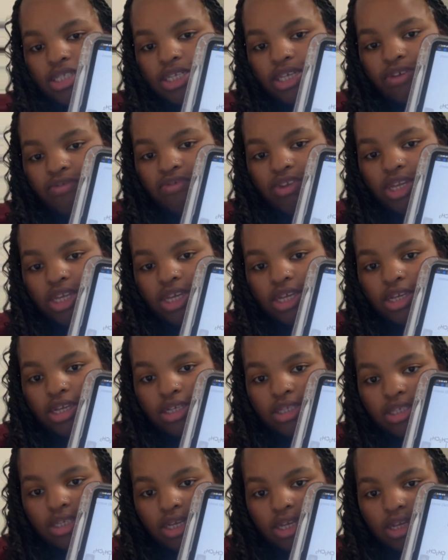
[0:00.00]
like
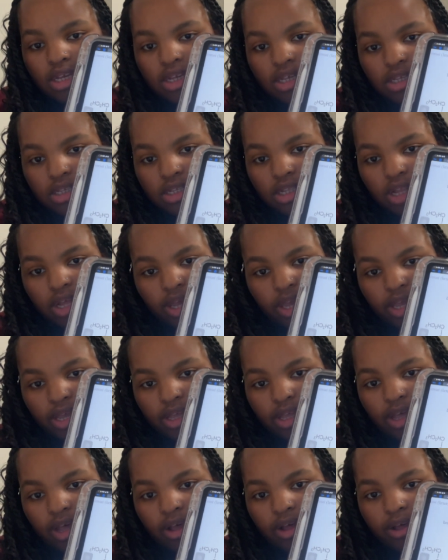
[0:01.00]
how
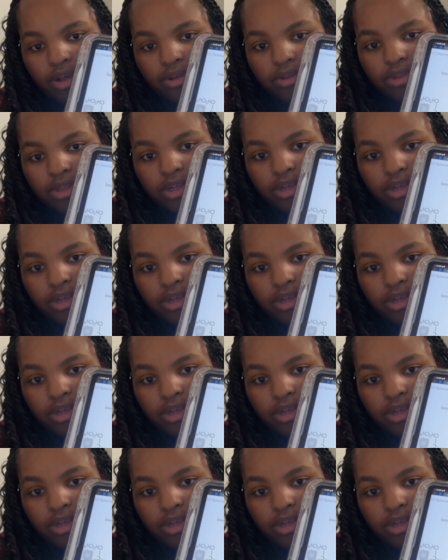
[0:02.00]
they